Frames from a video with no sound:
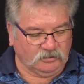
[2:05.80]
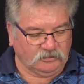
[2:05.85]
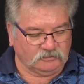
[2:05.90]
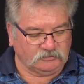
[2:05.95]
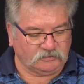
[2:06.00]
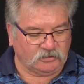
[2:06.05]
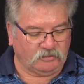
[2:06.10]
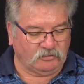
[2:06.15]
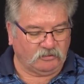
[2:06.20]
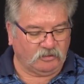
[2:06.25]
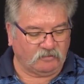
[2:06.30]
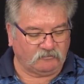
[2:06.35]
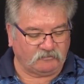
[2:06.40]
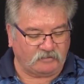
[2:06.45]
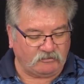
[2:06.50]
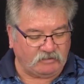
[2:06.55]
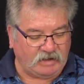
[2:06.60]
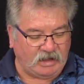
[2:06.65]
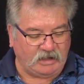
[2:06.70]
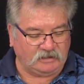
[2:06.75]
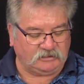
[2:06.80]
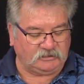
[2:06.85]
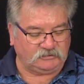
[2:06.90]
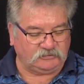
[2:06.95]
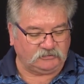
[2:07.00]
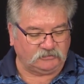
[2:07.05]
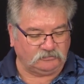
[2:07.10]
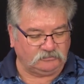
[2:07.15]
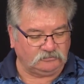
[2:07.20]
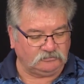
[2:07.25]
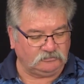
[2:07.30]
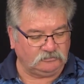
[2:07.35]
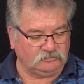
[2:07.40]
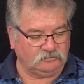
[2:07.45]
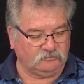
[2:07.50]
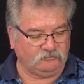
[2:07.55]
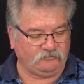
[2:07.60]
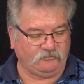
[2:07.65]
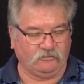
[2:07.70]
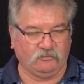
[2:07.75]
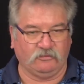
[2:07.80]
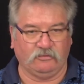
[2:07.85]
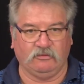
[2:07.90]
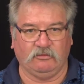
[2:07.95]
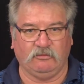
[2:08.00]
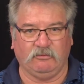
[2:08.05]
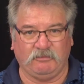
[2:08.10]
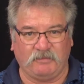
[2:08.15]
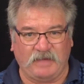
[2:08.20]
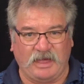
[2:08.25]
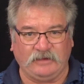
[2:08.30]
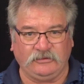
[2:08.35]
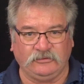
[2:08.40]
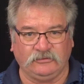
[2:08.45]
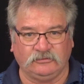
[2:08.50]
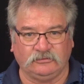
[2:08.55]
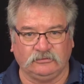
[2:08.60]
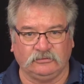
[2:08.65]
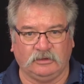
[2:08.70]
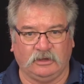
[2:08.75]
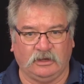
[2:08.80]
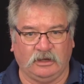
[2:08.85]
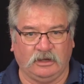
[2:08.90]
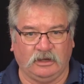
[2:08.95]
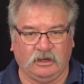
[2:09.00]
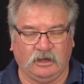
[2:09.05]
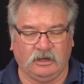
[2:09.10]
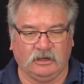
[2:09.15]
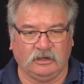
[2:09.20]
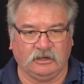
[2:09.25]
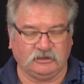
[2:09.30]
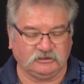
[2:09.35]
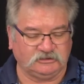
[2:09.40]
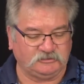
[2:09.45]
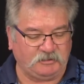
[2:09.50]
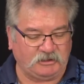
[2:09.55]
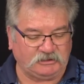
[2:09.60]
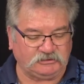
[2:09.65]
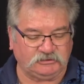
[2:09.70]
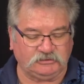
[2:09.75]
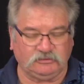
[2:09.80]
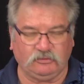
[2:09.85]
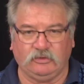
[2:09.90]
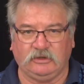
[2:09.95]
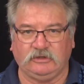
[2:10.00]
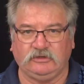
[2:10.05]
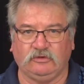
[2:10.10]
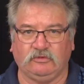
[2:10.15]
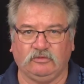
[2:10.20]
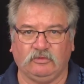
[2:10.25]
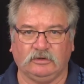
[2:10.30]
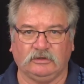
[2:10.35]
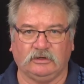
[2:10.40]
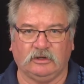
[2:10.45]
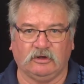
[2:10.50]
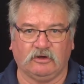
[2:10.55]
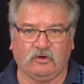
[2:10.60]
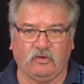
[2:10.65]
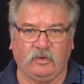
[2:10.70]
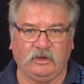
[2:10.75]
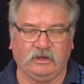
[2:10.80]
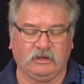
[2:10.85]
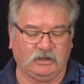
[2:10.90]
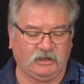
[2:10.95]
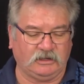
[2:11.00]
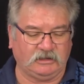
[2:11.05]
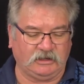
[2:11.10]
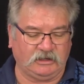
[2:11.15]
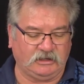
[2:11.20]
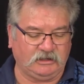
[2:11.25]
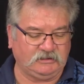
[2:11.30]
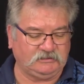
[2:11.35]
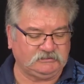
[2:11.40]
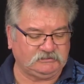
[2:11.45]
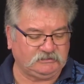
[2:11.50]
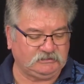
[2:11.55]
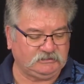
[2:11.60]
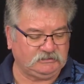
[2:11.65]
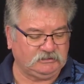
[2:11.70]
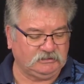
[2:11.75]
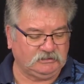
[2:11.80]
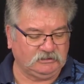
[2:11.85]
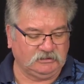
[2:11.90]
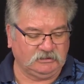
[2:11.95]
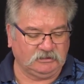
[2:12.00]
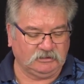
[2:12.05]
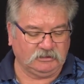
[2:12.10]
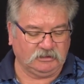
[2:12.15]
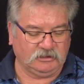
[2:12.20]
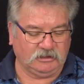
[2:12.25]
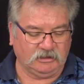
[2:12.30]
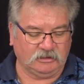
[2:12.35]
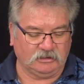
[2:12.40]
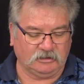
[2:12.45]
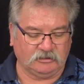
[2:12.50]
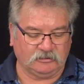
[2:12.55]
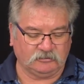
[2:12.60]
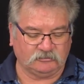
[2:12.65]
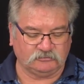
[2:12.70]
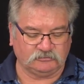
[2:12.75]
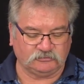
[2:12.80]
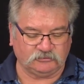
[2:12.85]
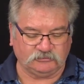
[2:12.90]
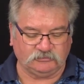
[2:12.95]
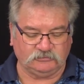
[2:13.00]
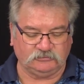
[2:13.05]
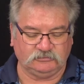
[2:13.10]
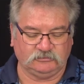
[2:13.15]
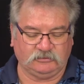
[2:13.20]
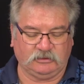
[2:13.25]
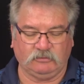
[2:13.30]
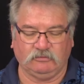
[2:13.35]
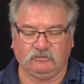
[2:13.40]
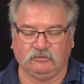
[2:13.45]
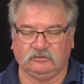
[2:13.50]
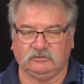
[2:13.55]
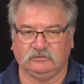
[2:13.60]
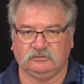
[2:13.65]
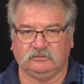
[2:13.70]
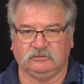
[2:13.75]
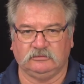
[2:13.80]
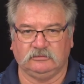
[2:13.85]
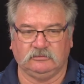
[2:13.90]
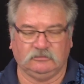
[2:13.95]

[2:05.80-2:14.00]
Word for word: So a very handy tool for manual uh, inspection where you want a quick and easy uh, tool that will